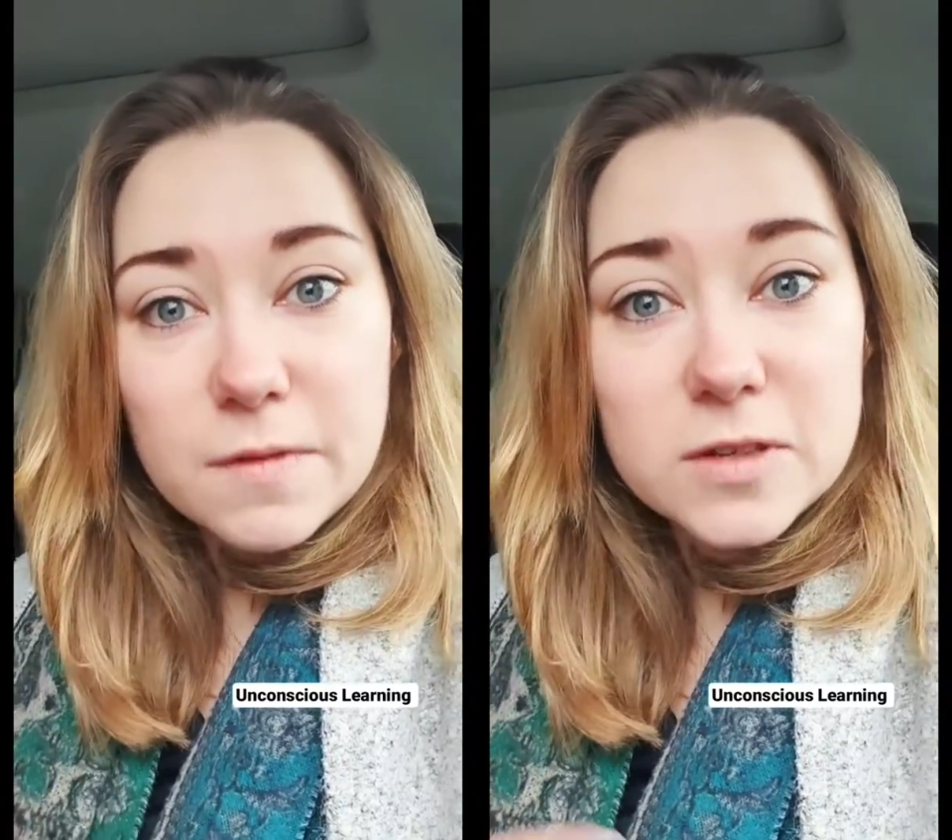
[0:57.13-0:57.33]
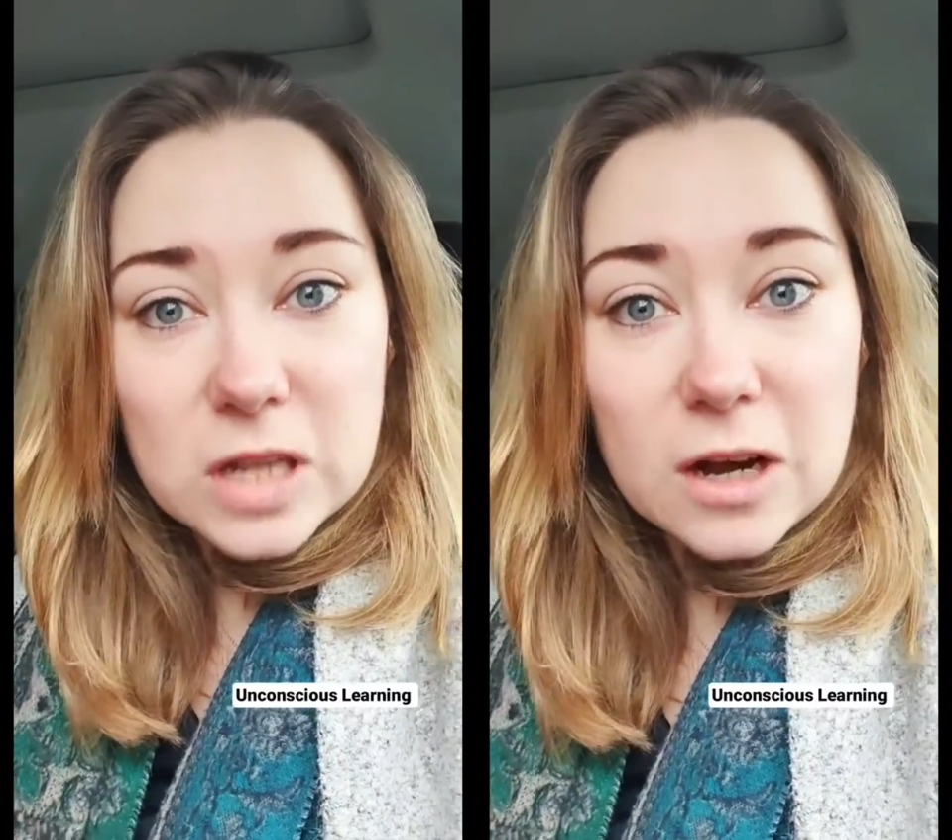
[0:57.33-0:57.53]

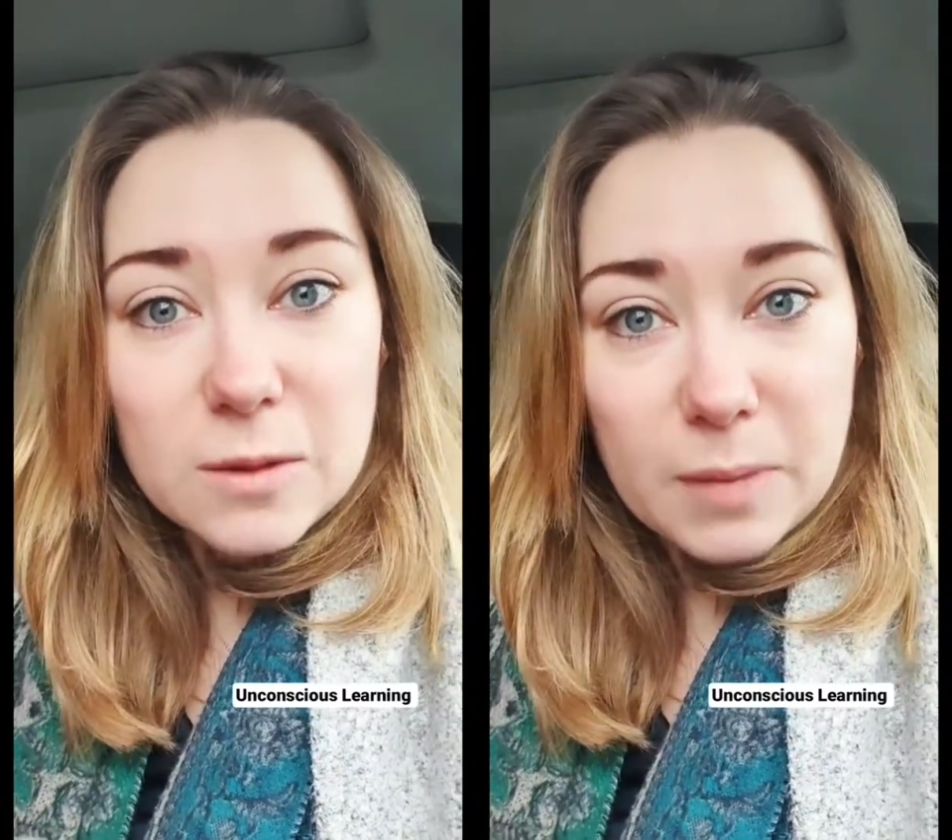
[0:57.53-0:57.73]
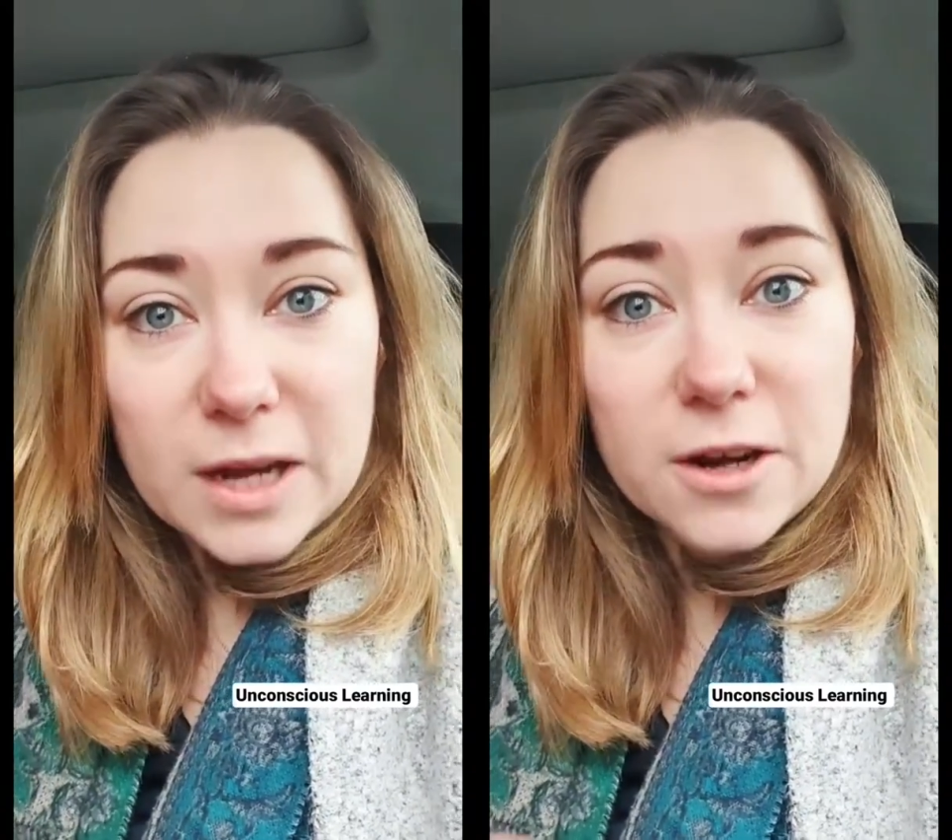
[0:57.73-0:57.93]
of us
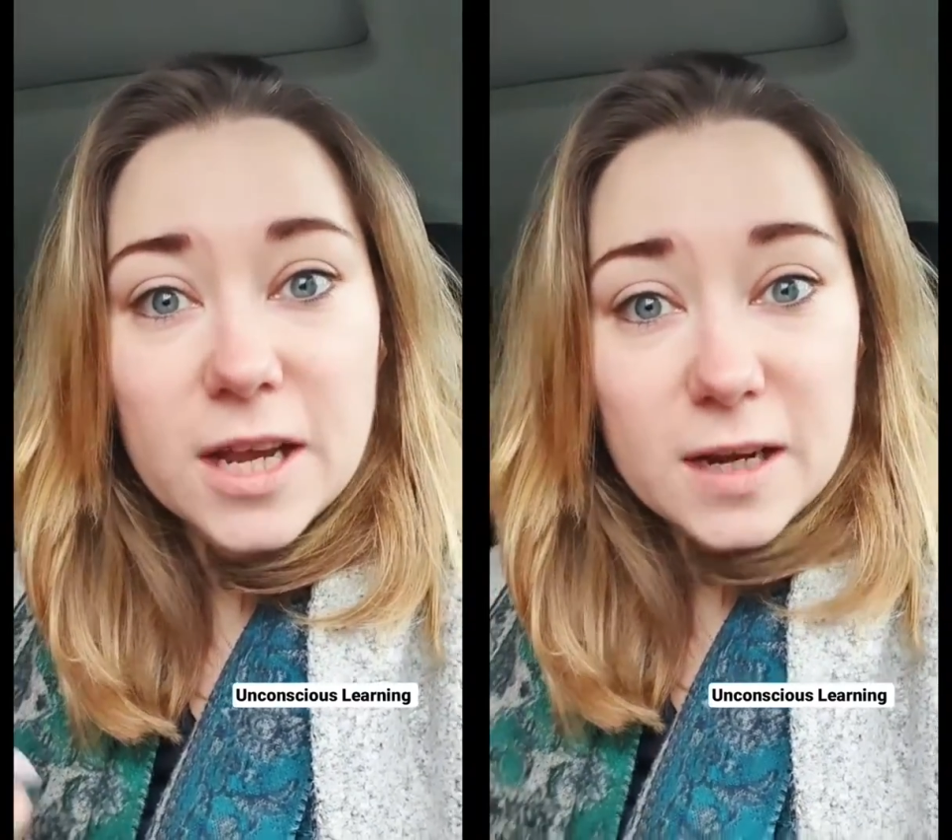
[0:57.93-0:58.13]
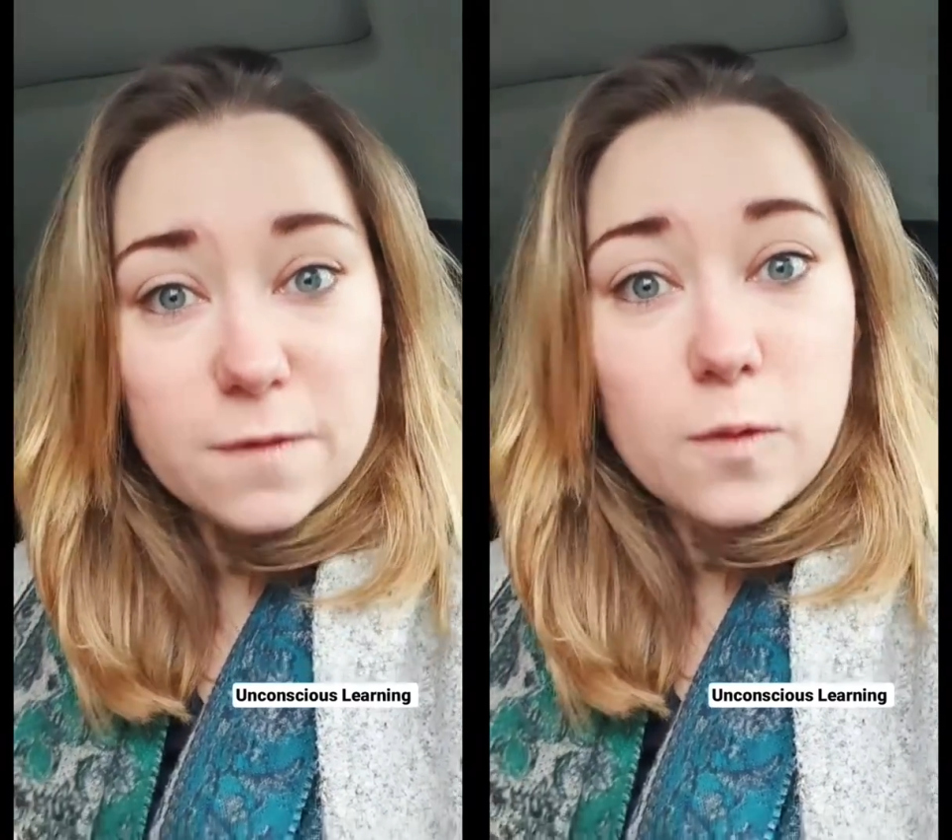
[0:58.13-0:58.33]
learn better
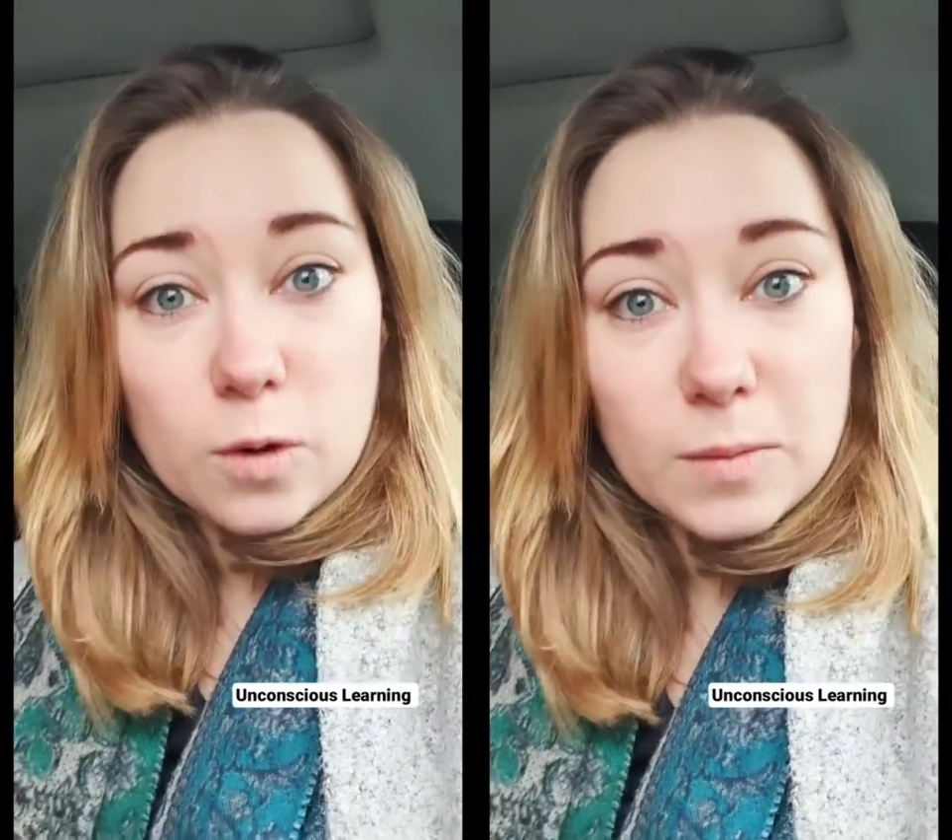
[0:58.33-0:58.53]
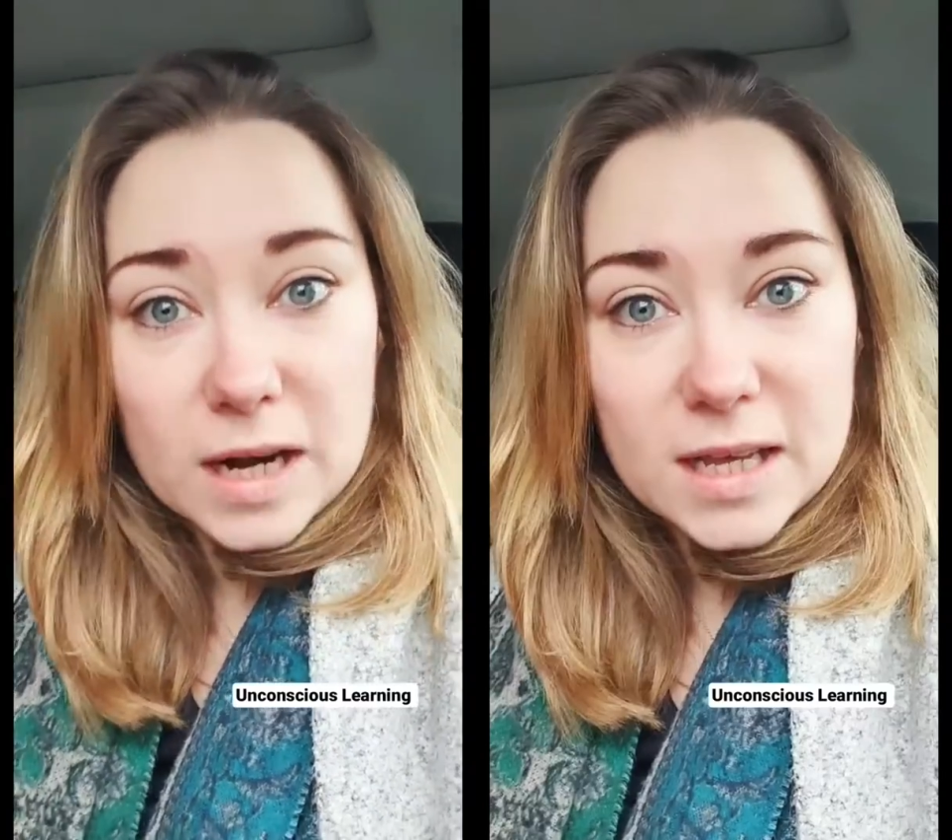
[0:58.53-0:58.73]

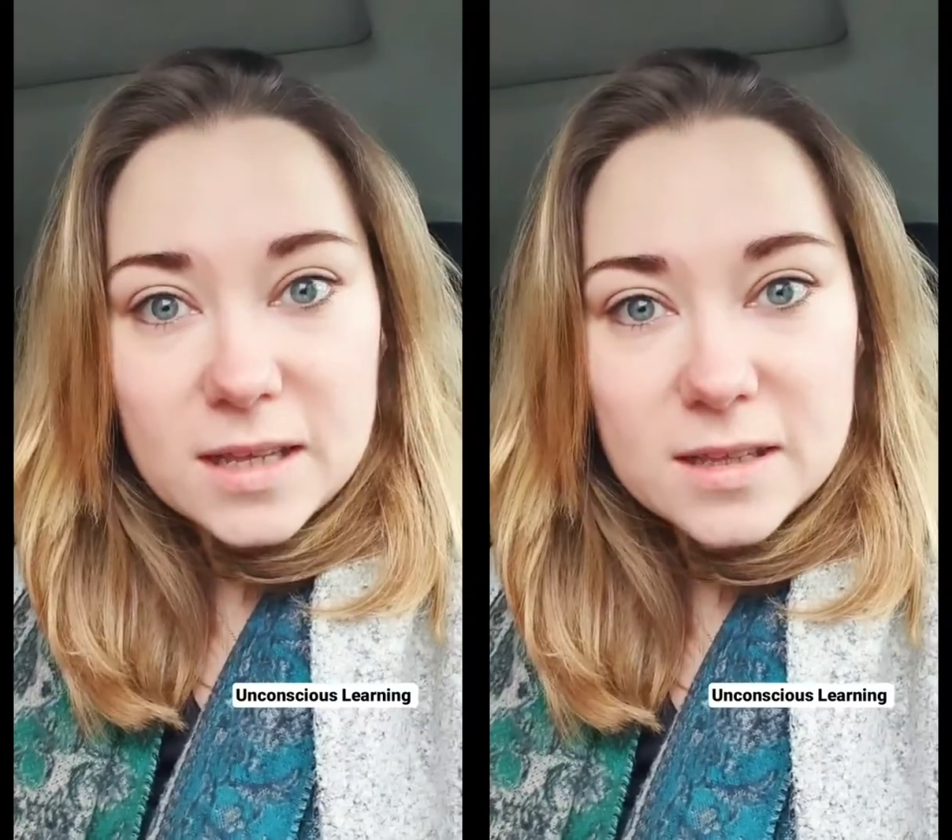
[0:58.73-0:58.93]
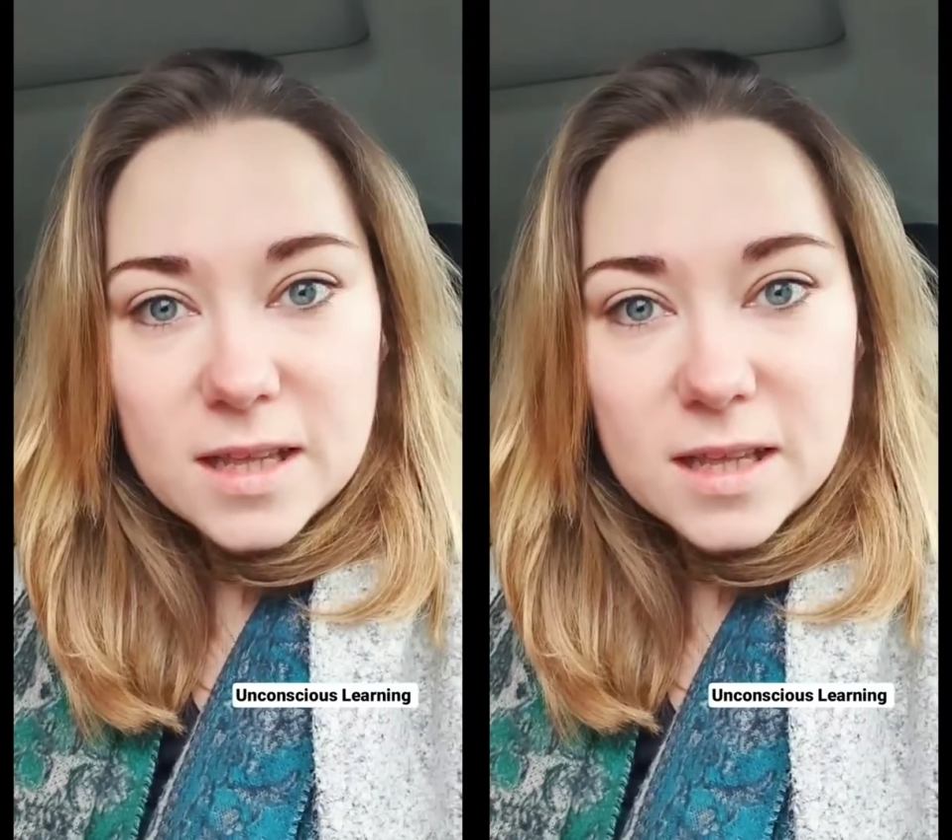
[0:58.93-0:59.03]
informally